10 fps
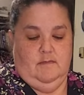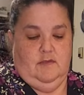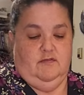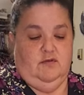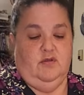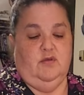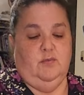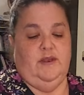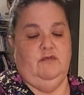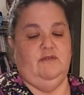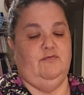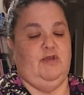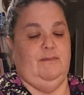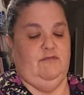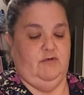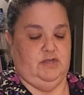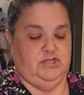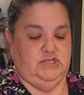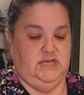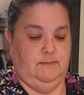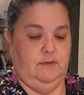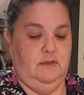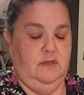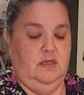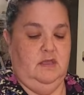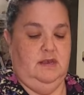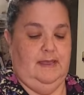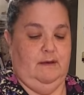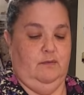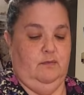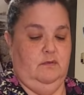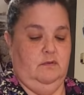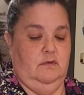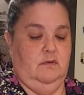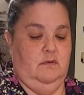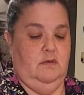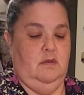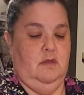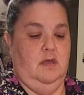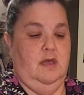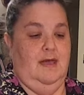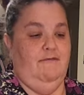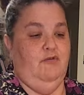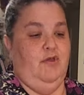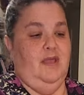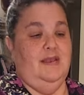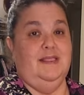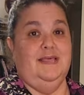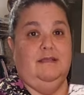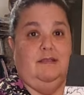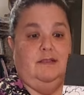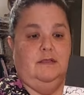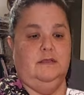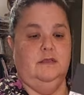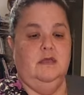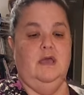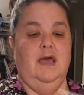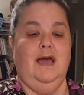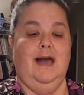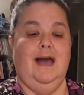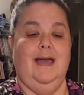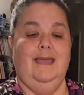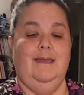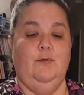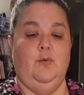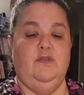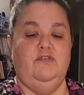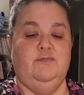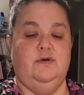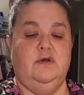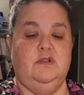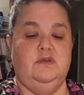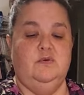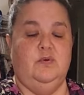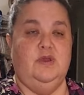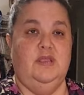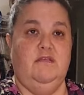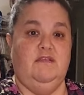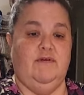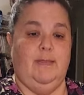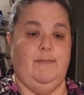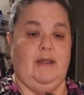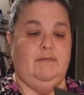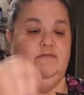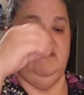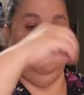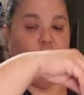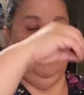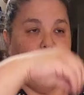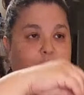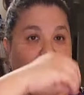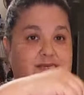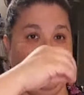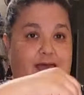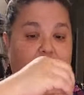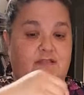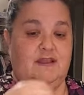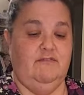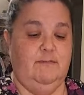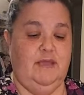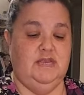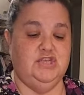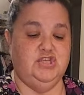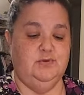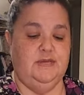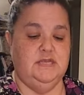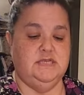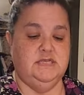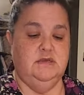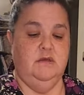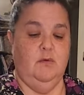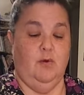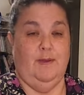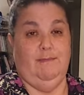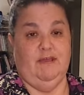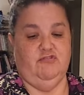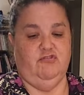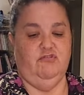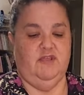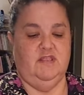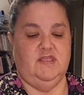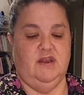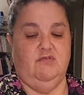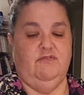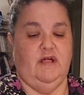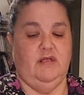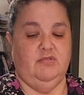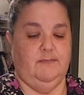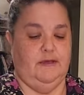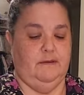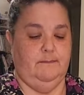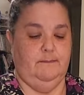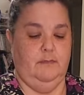It's a good way to use up scraps of washi tape. Now, I've created this. I am going to put glue or adhesive on the bottom of this, so when I put my tags that I've made into it, or my pictures, they don't fall out the bottom.